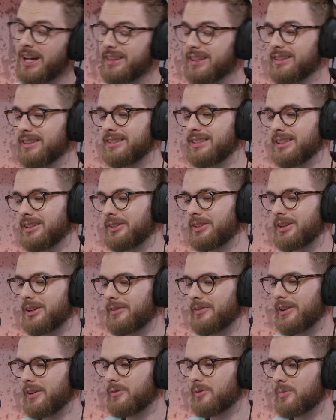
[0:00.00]
I think the TLDR
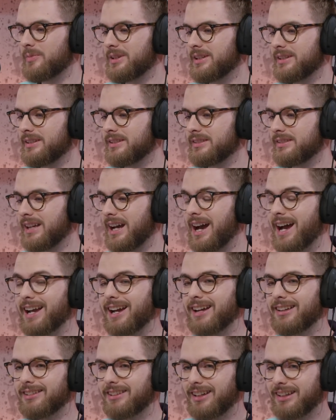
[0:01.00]
over there for me is I
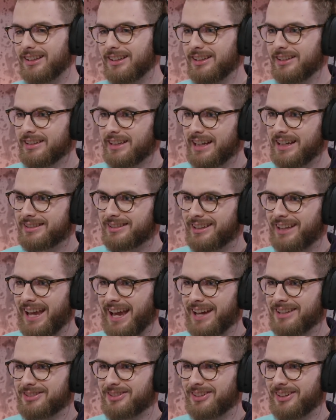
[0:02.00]
got lucky as a
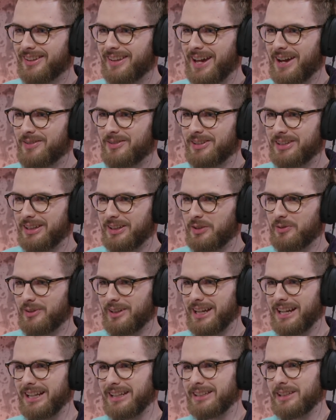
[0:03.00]
caster on that one because
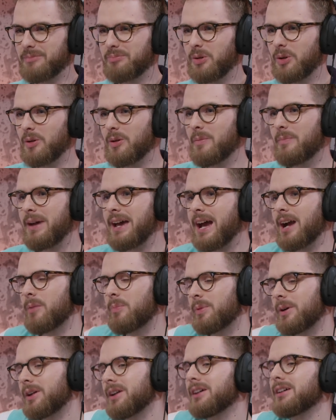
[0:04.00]
Fnatic did pull it
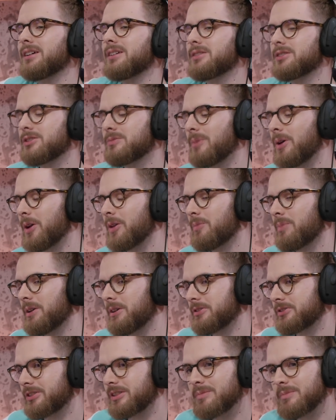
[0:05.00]
back, but small
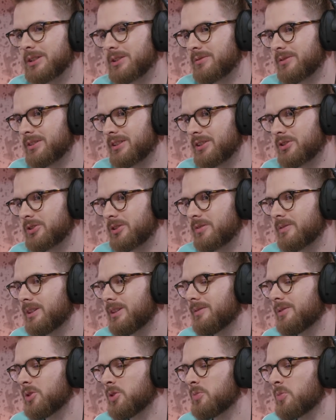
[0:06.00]
apology to Misfits. I should have
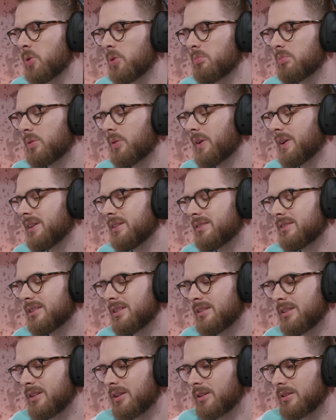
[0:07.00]
given you more praise
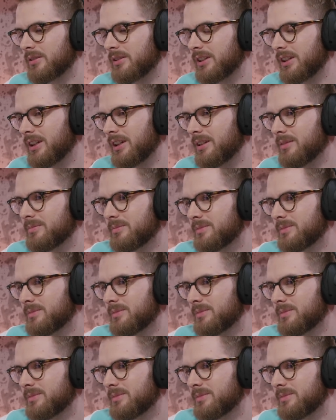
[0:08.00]
in the early game.